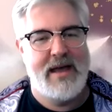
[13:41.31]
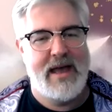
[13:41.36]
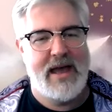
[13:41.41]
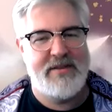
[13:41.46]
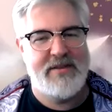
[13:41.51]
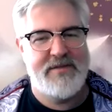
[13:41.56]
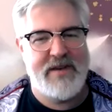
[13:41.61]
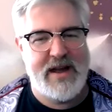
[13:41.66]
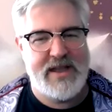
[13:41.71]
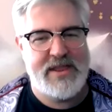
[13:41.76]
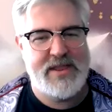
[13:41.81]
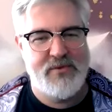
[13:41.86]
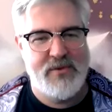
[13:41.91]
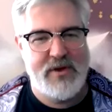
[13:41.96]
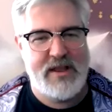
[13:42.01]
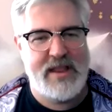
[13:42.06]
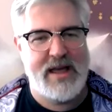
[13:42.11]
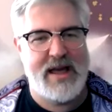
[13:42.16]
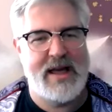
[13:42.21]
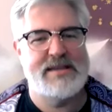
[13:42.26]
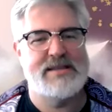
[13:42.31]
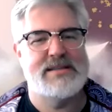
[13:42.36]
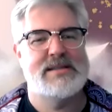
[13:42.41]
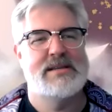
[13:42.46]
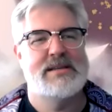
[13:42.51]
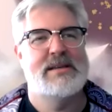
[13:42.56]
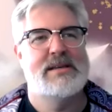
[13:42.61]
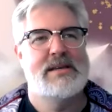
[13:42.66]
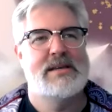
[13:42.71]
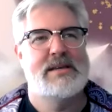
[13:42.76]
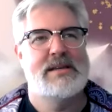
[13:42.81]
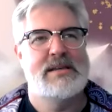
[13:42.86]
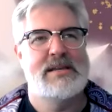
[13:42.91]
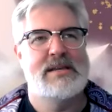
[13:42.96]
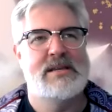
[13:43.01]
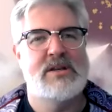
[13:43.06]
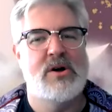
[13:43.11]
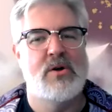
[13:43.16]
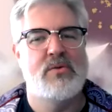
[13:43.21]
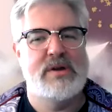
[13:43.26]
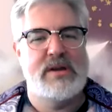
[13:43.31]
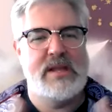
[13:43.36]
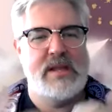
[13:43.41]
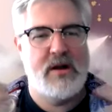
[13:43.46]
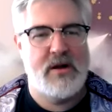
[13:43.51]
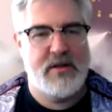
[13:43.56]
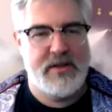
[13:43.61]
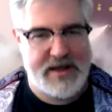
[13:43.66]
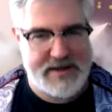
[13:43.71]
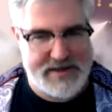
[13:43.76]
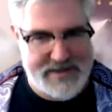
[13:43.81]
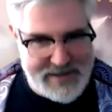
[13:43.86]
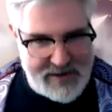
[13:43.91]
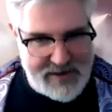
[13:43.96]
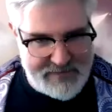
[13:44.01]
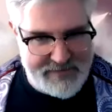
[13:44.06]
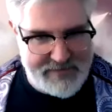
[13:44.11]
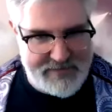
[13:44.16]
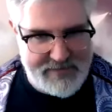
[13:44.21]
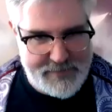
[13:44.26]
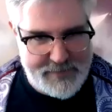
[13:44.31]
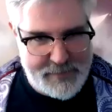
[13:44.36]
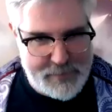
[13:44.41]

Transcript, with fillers: and finally realized you don't need all that stuff.